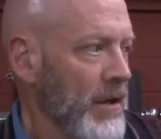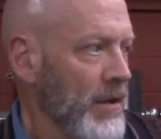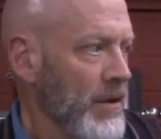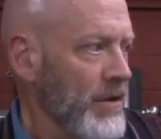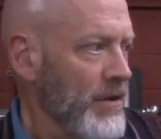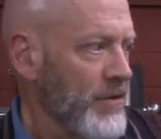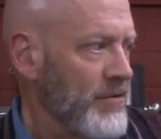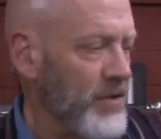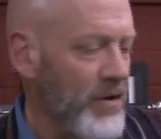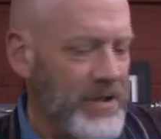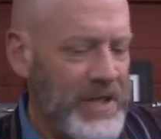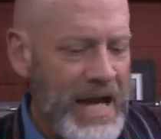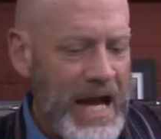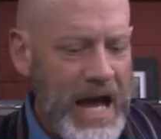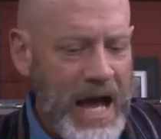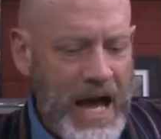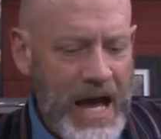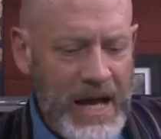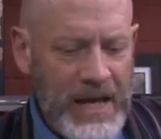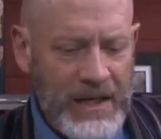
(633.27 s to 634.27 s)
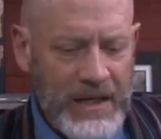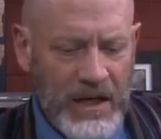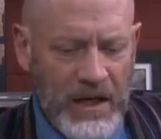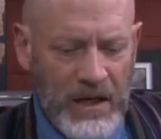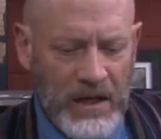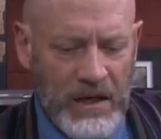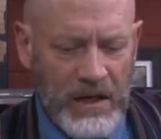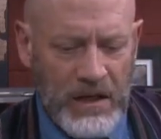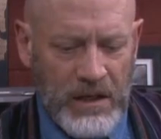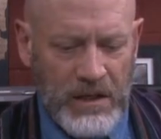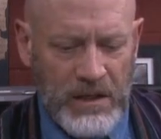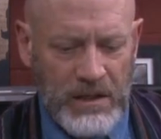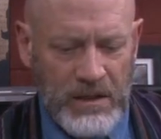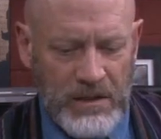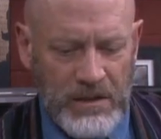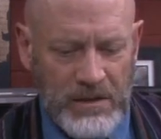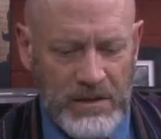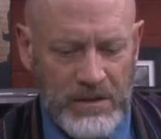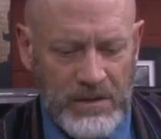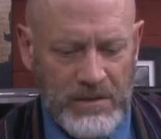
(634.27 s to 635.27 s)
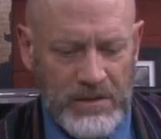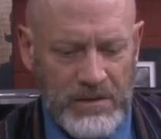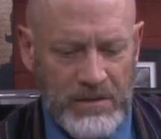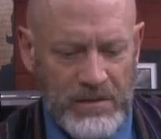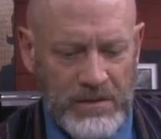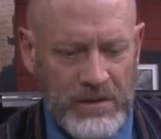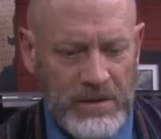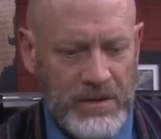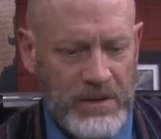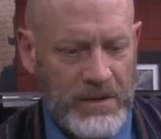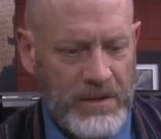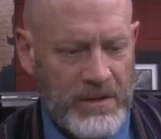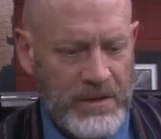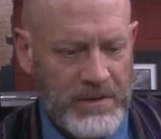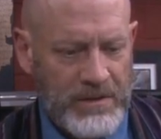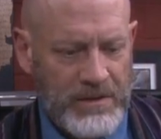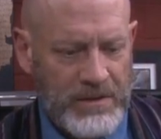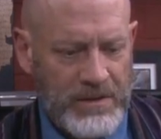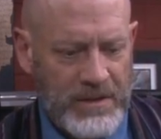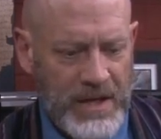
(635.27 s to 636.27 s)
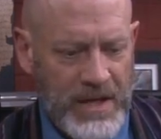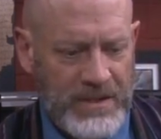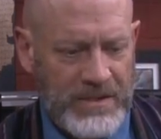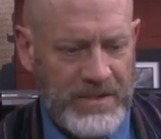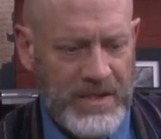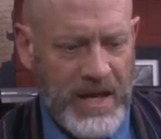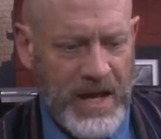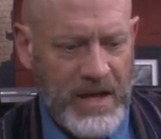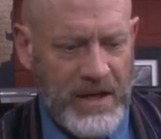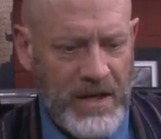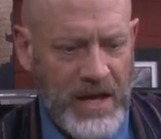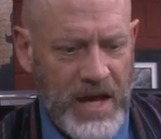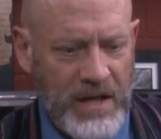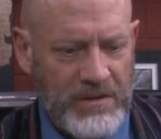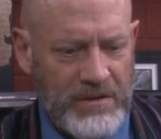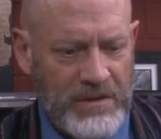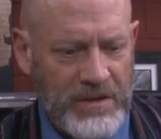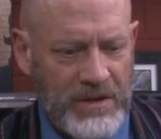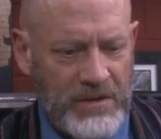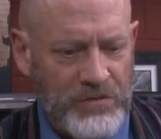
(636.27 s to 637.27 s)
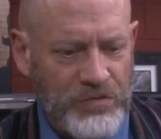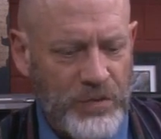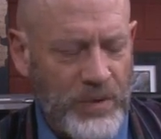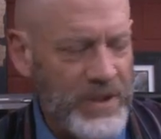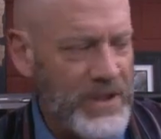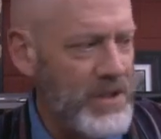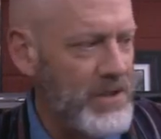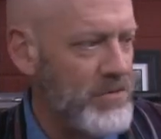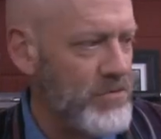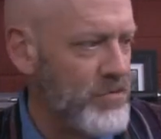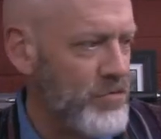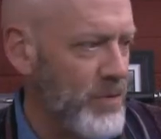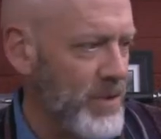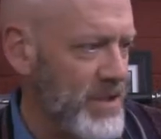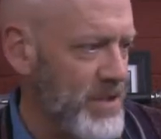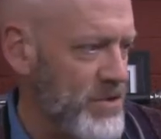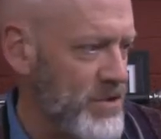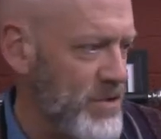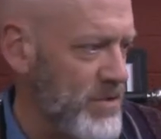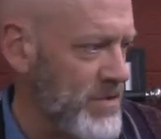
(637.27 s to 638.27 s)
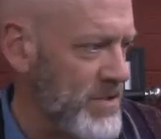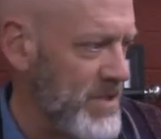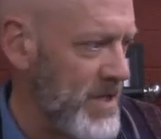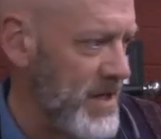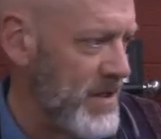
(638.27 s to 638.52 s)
yeah, did I say I got 22 seconds